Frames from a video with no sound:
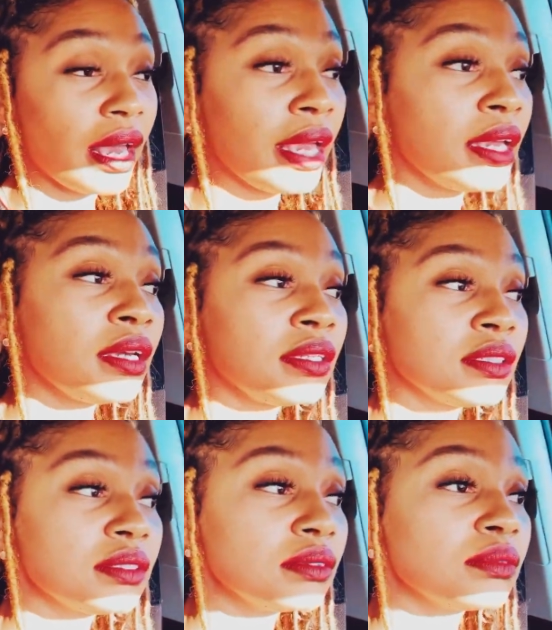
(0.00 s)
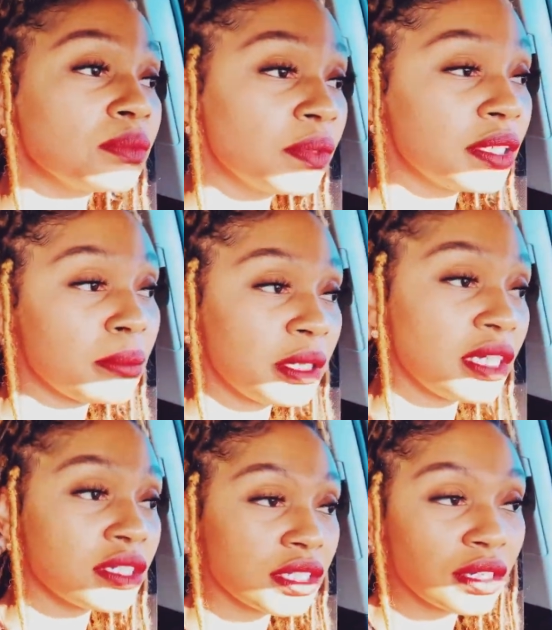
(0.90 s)
And when a
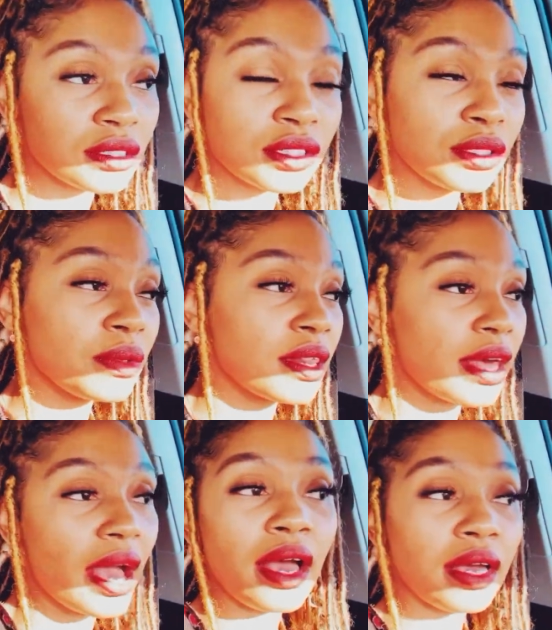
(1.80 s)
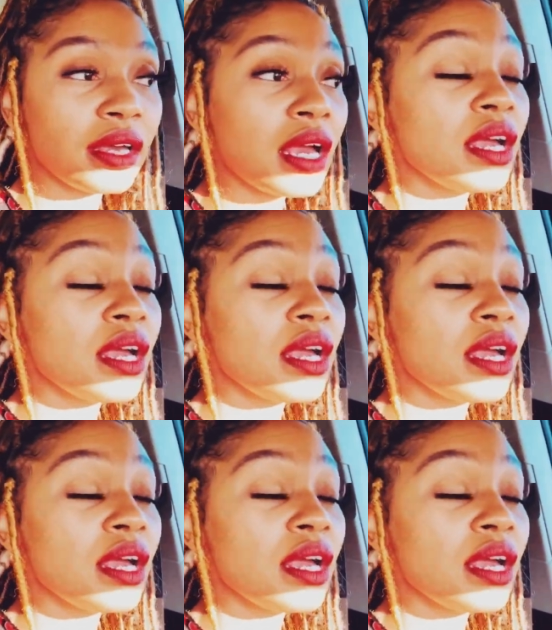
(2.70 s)
man shows you that,